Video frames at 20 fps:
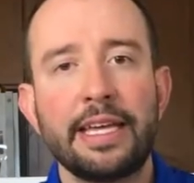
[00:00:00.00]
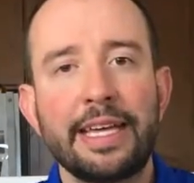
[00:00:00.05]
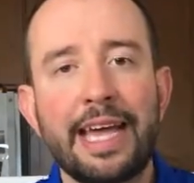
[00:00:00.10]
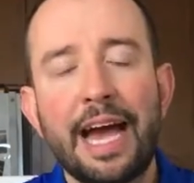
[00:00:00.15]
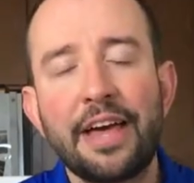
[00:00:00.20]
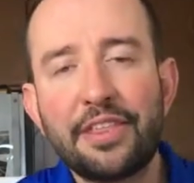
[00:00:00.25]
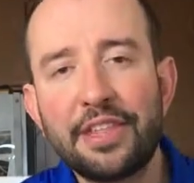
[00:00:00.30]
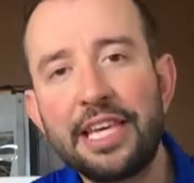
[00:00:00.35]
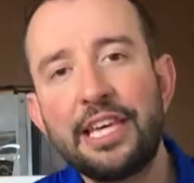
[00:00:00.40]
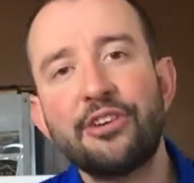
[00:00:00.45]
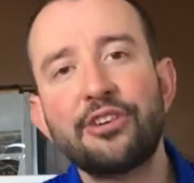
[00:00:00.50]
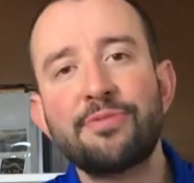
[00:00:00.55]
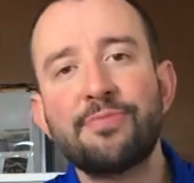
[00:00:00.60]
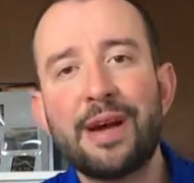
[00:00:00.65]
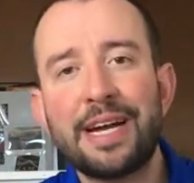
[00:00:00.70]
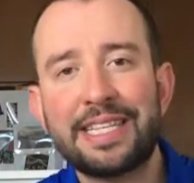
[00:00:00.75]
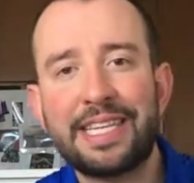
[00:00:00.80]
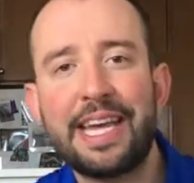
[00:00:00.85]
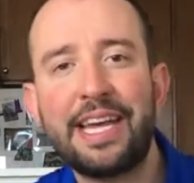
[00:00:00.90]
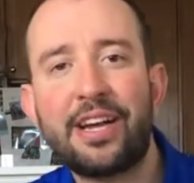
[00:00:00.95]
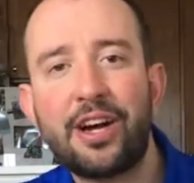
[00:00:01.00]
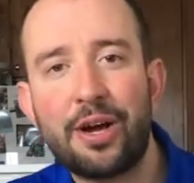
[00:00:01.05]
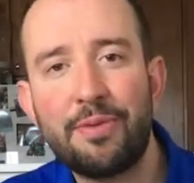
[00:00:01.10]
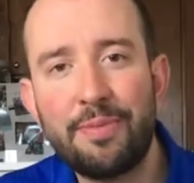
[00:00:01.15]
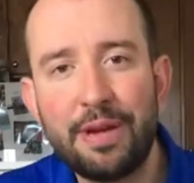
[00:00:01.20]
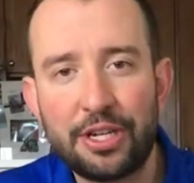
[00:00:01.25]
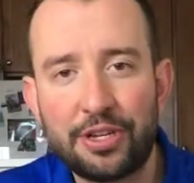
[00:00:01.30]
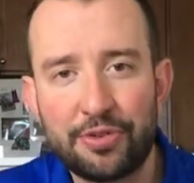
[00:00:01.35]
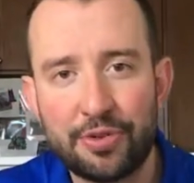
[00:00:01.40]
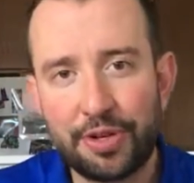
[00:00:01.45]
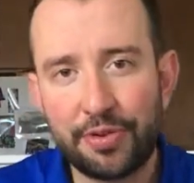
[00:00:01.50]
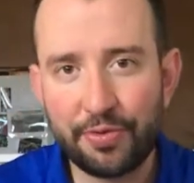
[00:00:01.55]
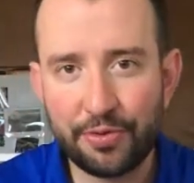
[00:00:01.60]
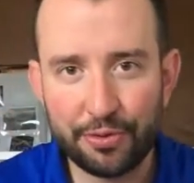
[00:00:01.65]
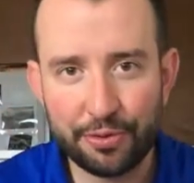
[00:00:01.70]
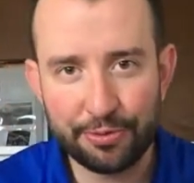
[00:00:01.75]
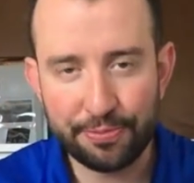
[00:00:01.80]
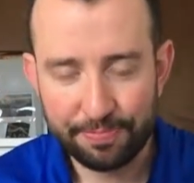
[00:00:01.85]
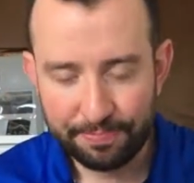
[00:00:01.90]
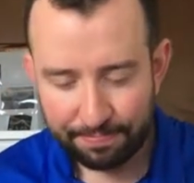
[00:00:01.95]
Kathy, here's my take on measuring
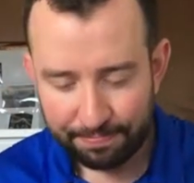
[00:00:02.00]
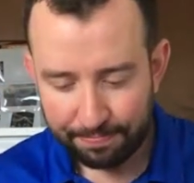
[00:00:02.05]
food.